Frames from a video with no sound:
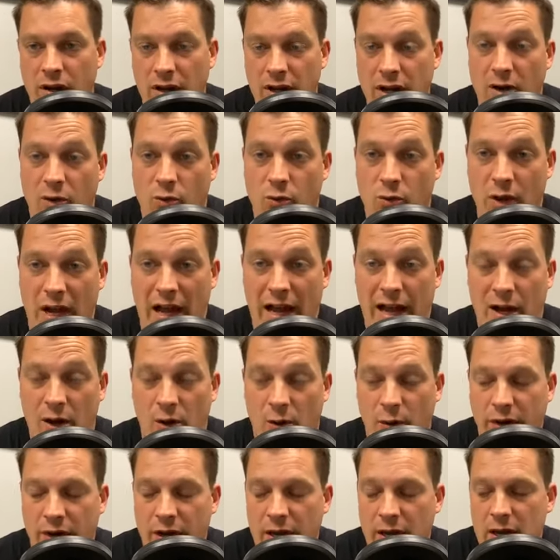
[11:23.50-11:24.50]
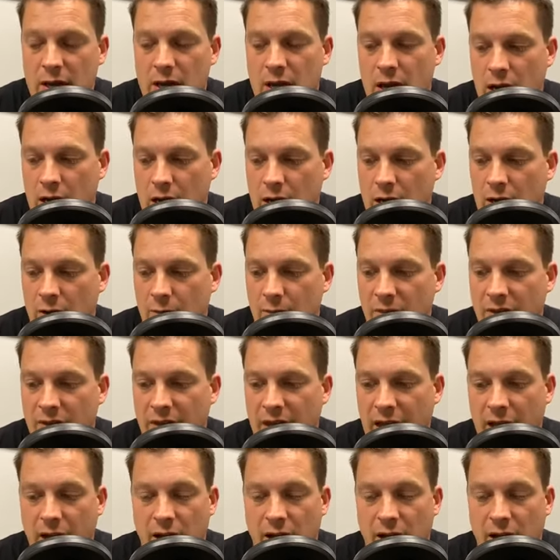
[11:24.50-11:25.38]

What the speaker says: around that